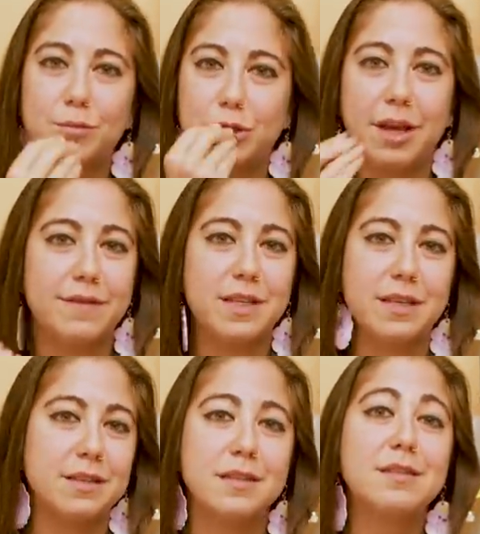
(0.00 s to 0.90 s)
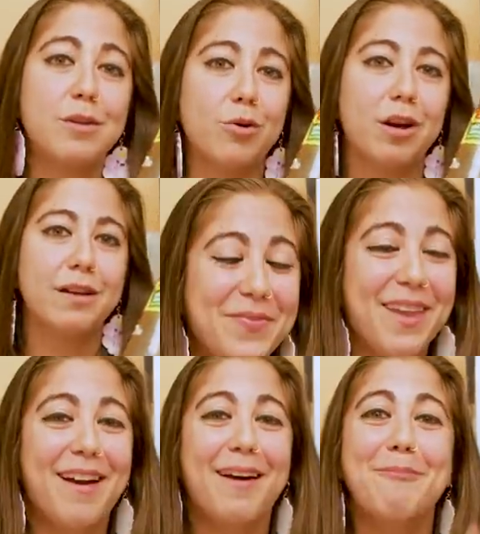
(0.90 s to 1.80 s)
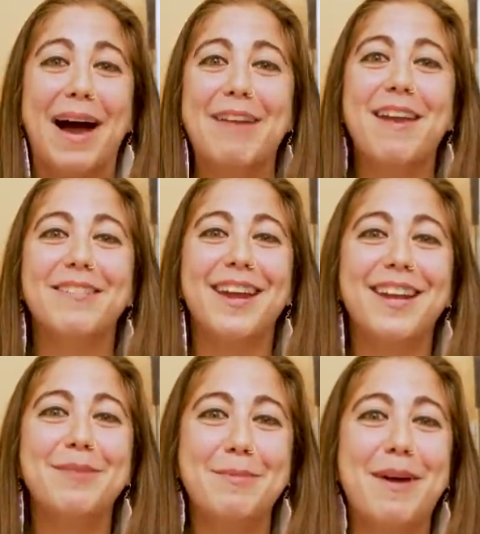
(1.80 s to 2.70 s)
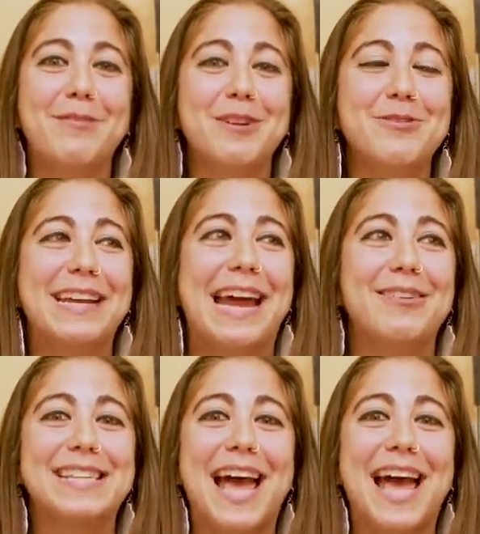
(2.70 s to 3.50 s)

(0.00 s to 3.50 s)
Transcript: Chef's kiss, it's so good. My favorite item in my fridge right now is